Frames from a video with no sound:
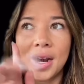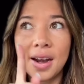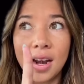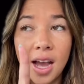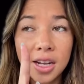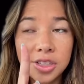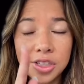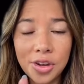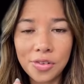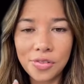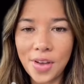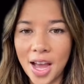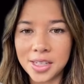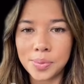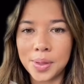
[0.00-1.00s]
not so fast
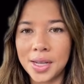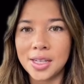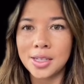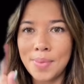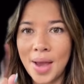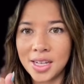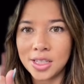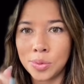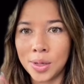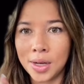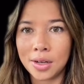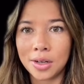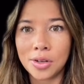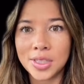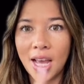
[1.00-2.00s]
because Mads Sweden goes
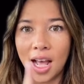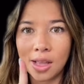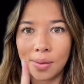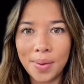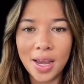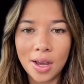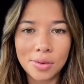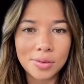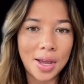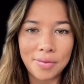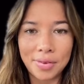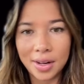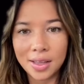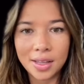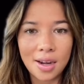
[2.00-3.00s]
LMAO, definitely
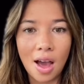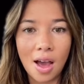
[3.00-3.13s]
not.